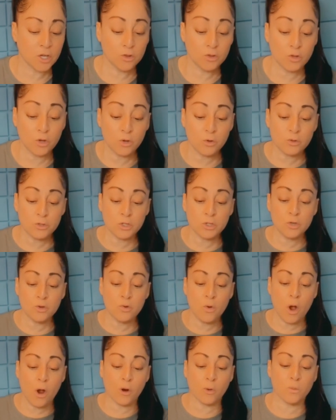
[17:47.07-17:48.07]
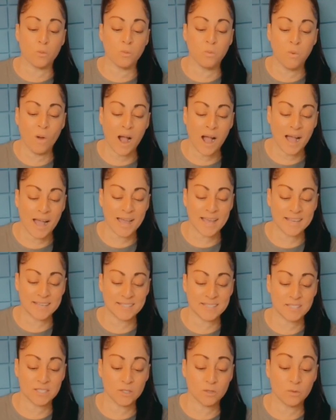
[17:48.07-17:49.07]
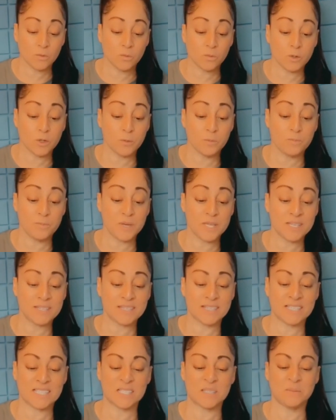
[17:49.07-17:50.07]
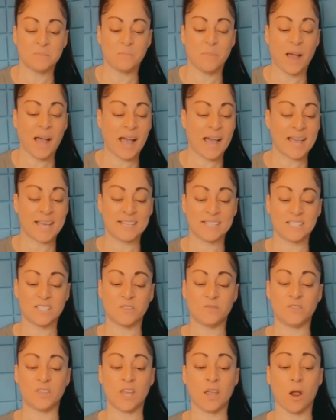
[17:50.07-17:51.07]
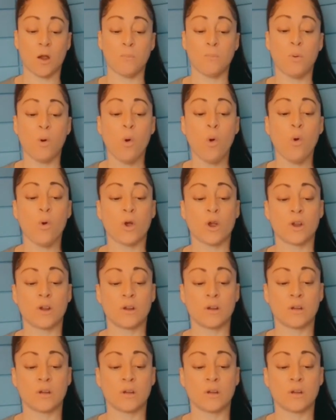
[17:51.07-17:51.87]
those who are wise will be despised if they are poor.